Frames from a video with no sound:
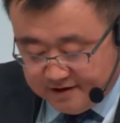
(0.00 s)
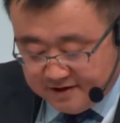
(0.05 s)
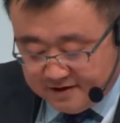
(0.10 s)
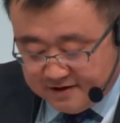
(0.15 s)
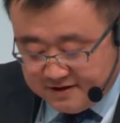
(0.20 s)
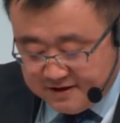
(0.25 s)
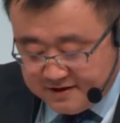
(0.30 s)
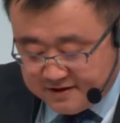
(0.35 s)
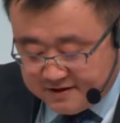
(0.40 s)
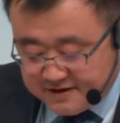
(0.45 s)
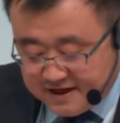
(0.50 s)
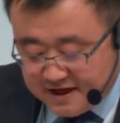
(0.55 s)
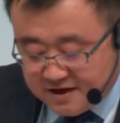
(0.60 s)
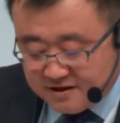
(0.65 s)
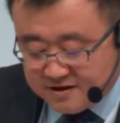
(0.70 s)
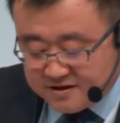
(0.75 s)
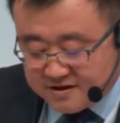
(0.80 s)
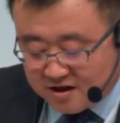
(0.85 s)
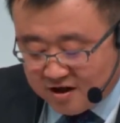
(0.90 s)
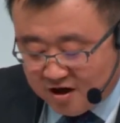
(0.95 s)
There
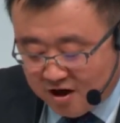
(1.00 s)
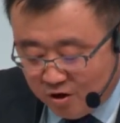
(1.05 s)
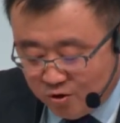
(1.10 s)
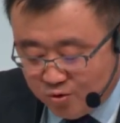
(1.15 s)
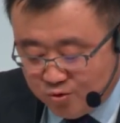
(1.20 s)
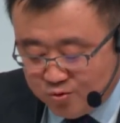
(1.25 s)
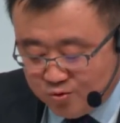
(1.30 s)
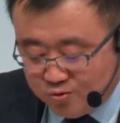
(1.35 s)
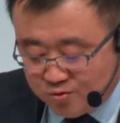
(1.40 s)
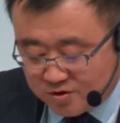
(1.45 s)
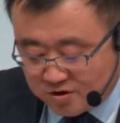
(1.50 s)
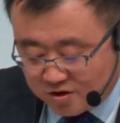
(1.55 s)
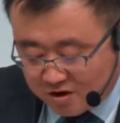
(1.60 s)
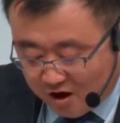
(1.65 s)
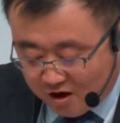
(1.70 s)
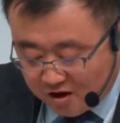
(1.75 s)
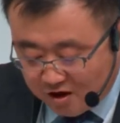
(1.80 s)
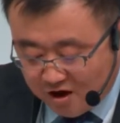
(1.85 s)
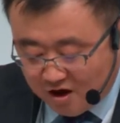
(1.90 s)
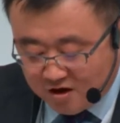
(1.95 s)
is a whole
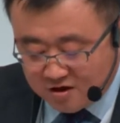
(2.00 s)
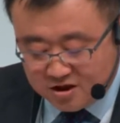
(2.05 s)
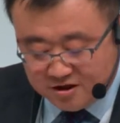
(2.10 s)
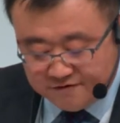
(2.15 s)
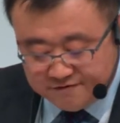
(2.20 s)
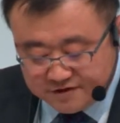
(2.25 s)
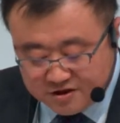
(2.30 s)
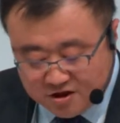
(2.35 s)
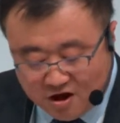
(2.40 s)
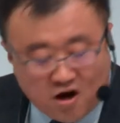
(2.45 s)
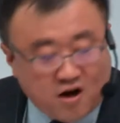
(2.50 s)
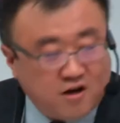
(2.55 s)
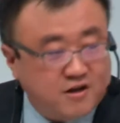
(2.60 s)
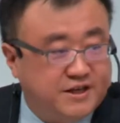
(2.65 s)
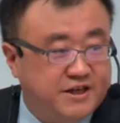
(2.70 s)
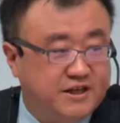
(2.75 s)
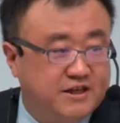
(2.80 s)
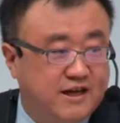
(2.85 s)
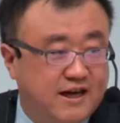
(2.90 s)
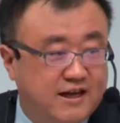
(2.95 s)
lot of
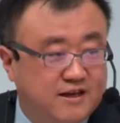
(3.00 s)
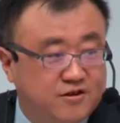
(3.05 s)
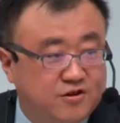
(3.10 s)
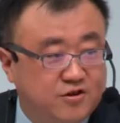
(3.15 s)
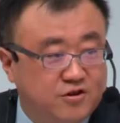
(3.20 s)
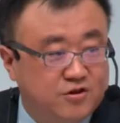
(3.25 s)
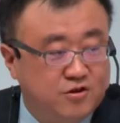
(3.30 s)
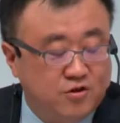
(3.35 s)
talking and